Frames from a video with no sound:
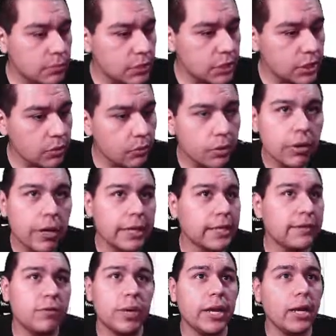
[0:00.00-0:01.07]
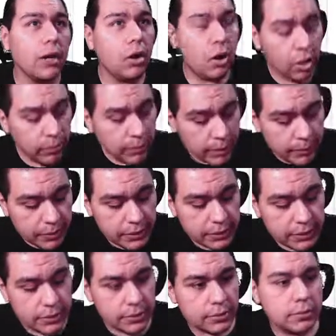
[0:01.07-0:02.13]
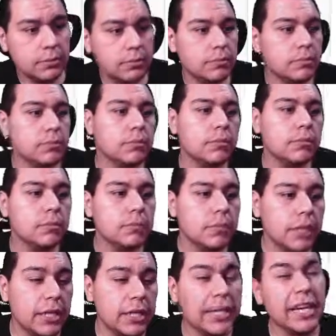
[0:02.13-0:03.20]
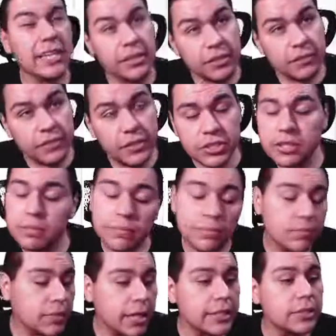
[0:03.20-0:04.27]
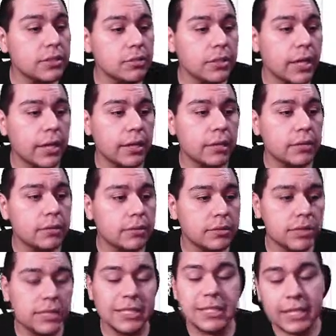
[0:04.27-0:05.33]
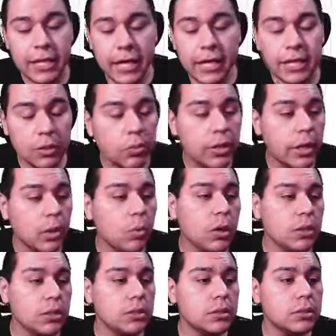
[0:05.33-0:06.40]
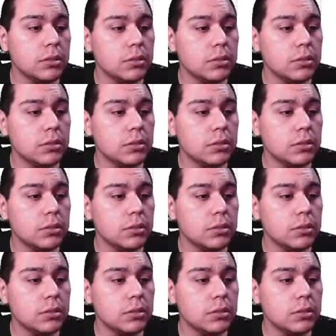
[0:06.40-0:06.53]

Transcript: 0. I give away all my pieces. And again, in division, that's okay. Exactly what I want.